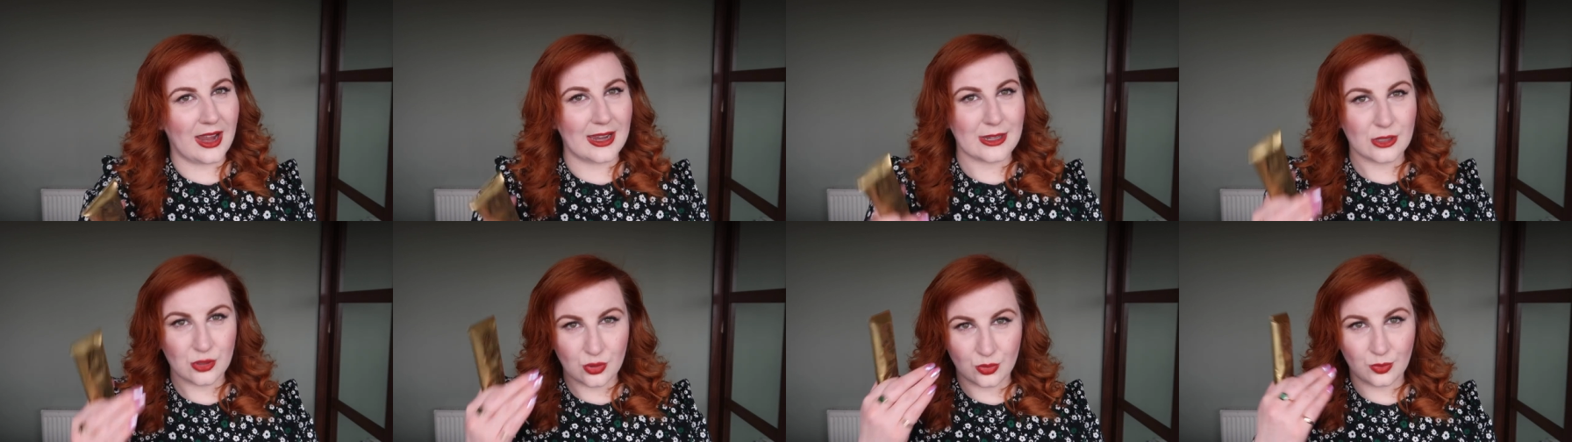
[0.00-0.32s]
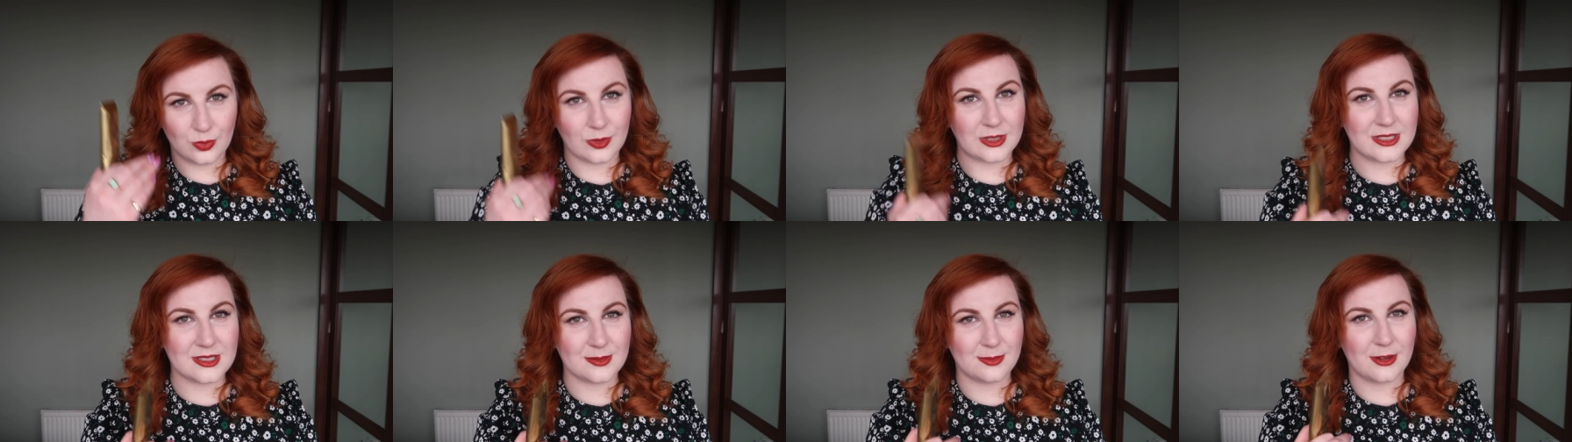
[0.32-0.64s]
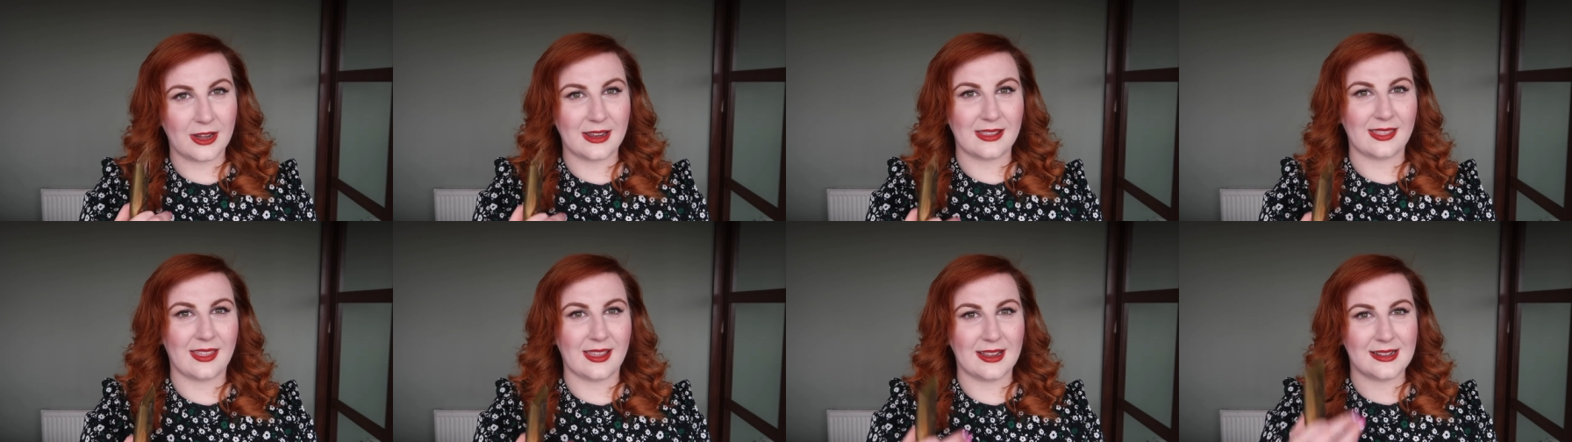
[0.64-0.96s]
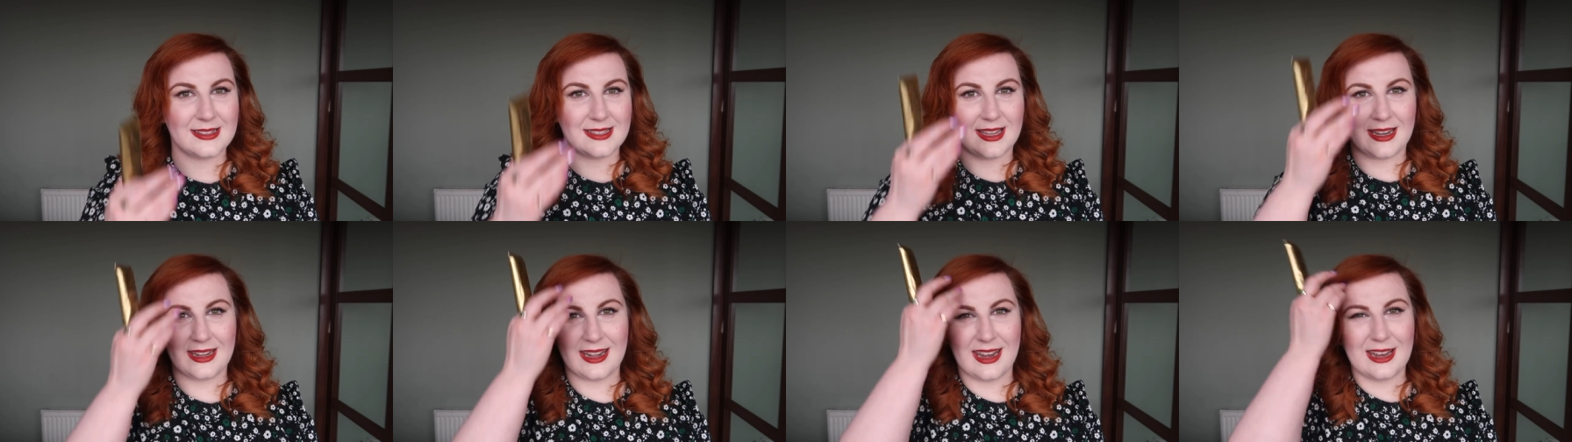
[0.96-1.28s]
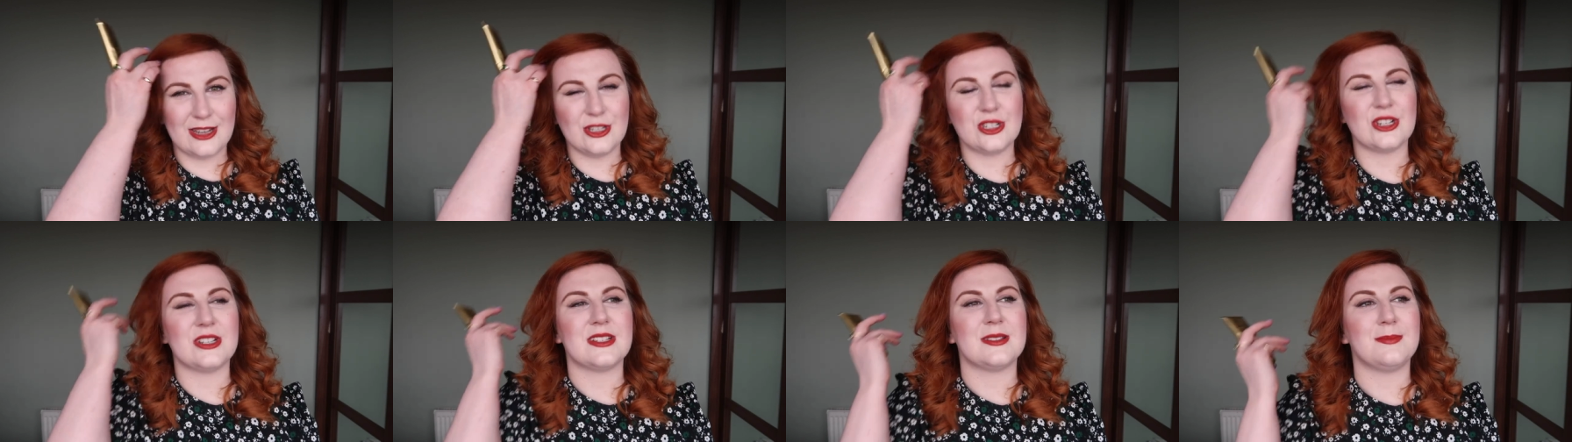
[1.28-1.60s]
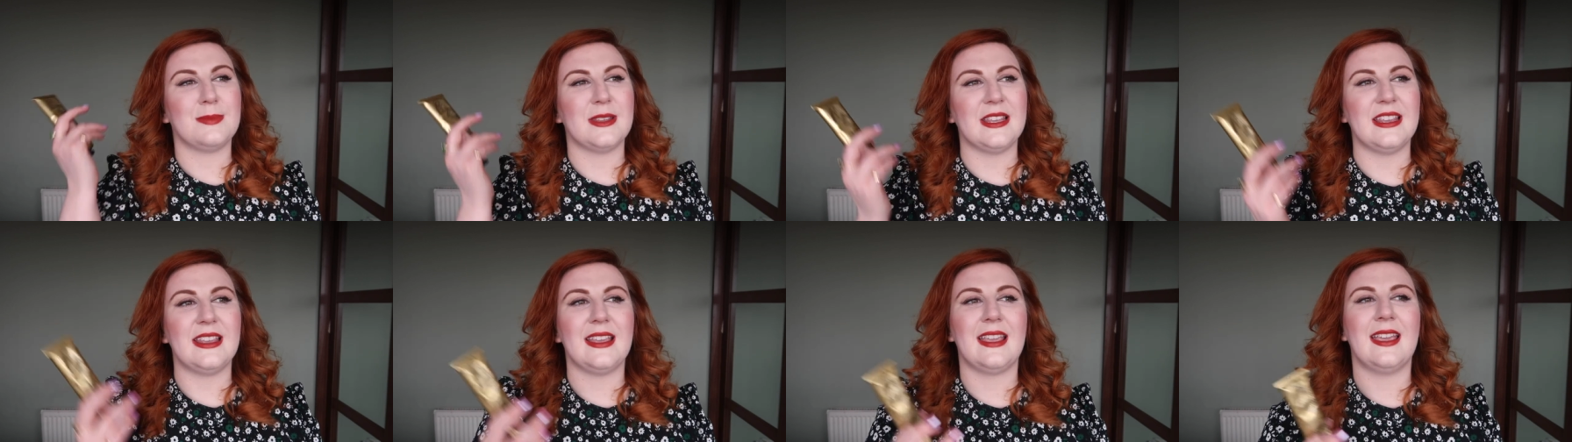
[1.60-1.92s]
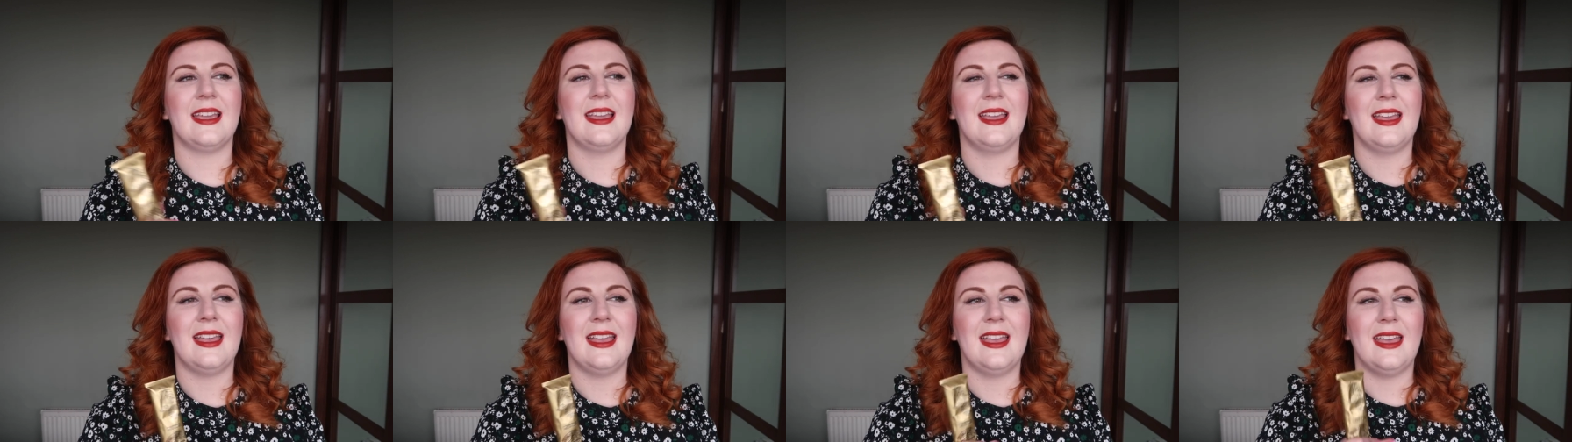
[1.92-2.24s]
I don't want to bring things in and just be